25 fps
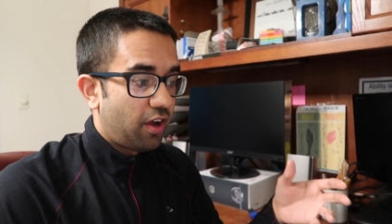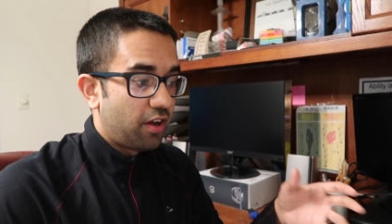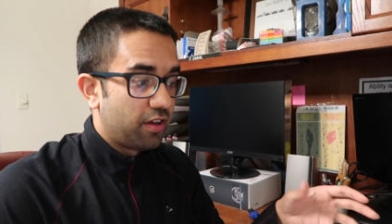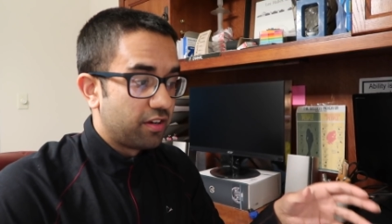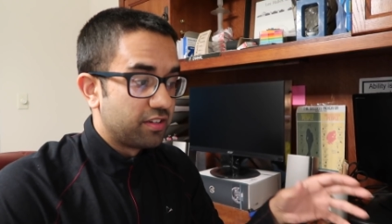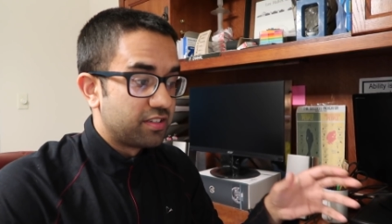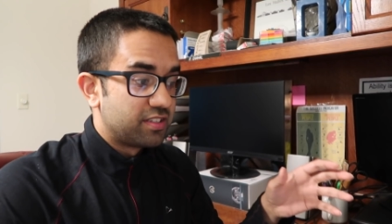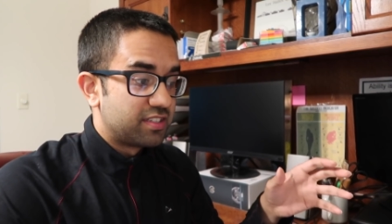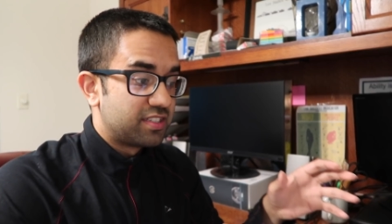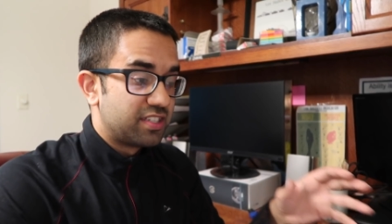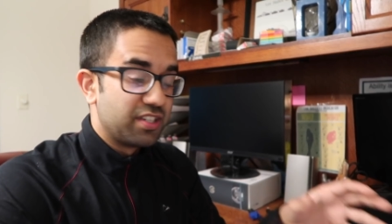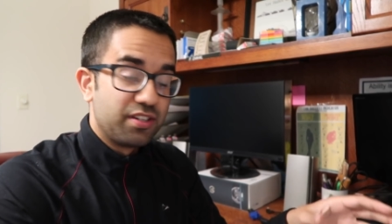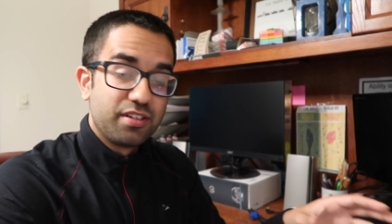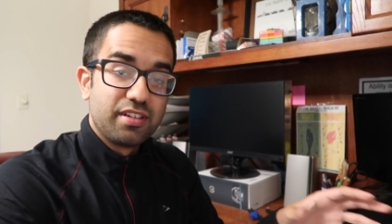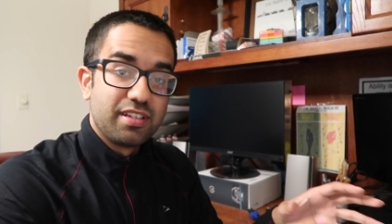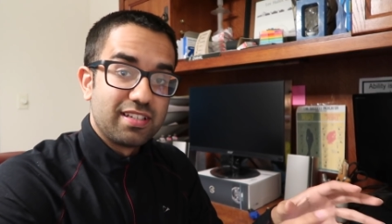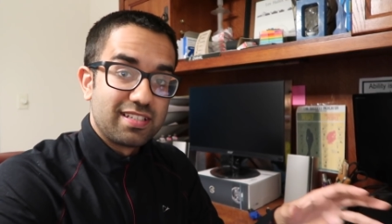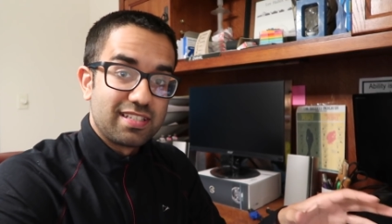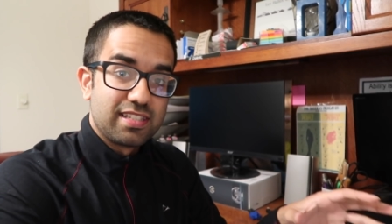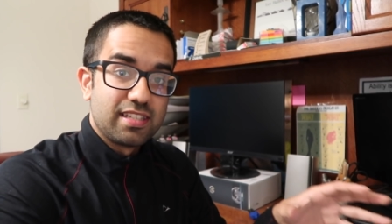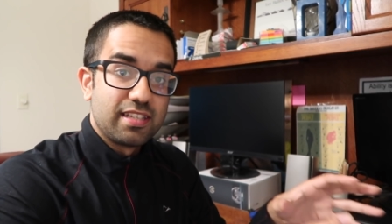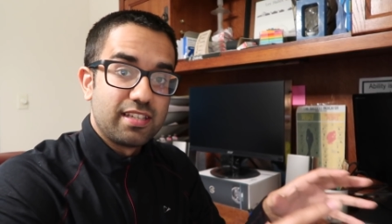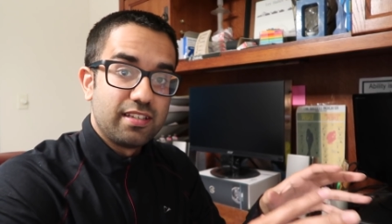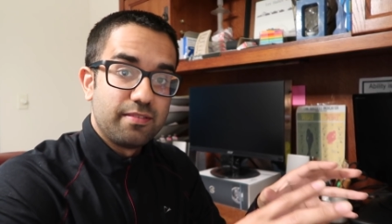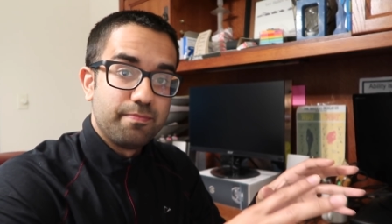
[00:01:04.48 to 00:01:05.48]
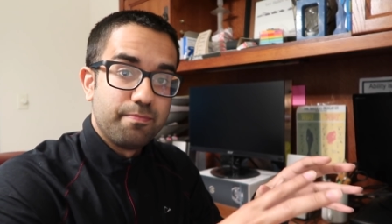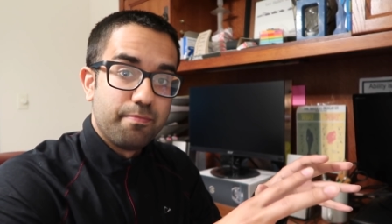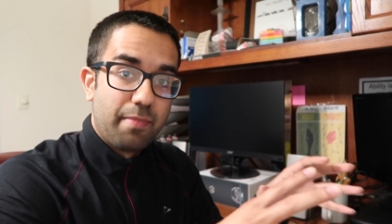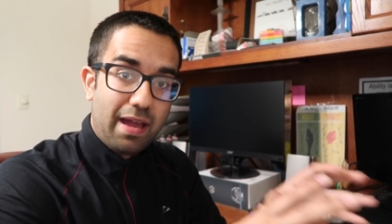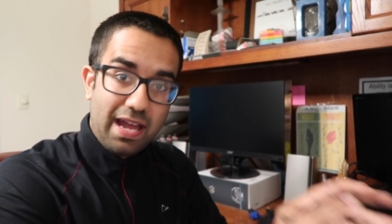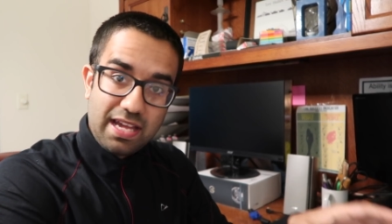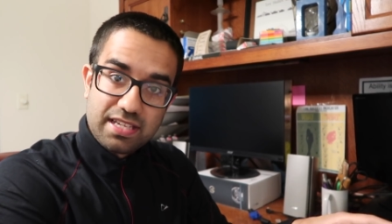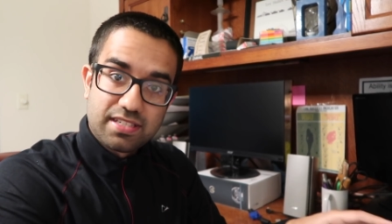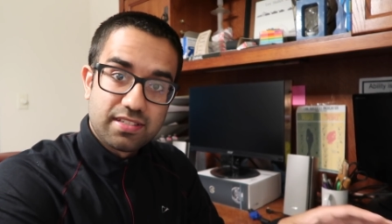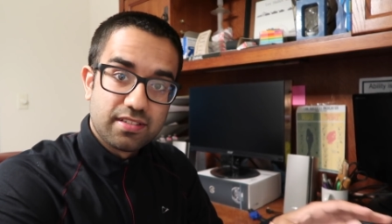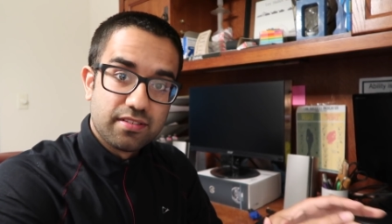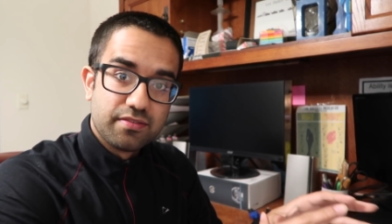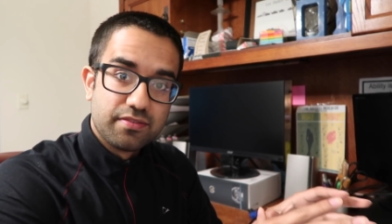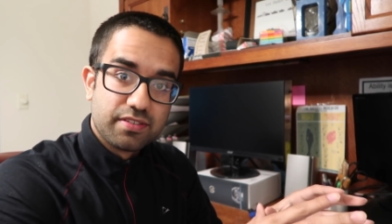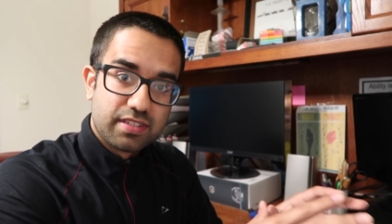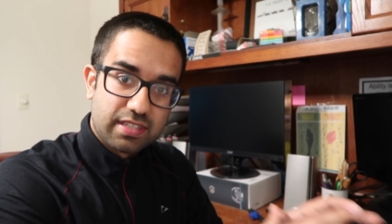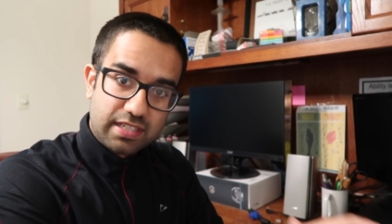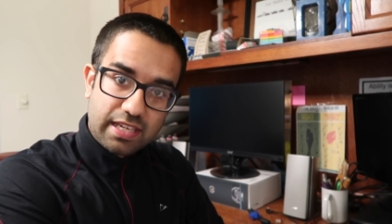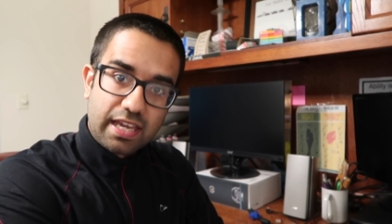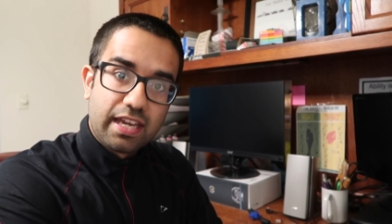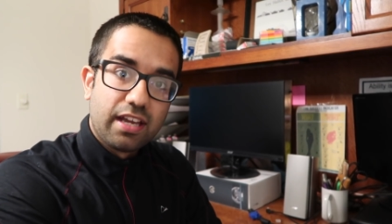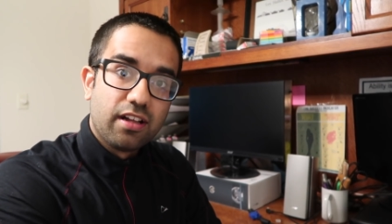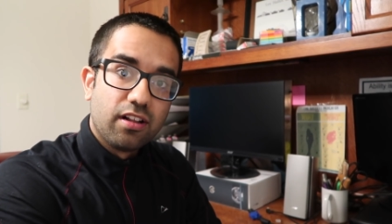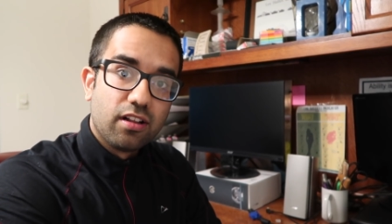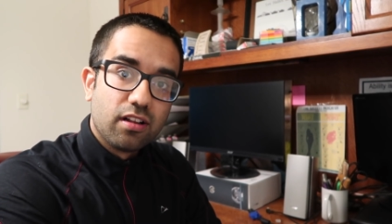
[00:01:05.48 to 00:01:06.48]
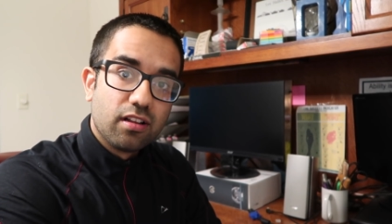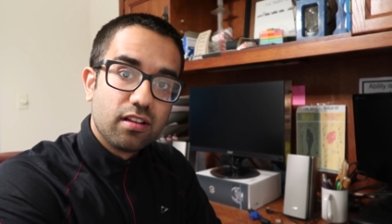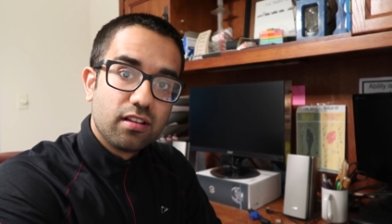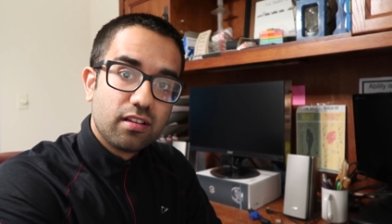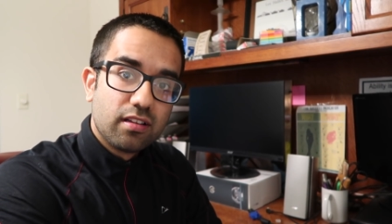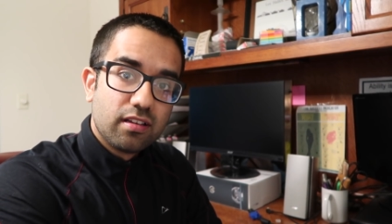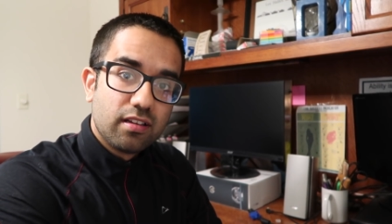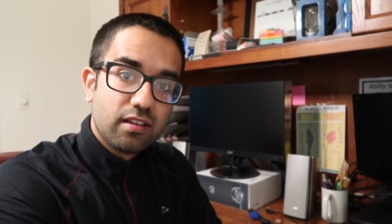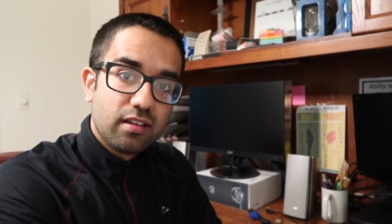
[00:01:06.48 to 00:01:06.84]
on a seriously massive scale.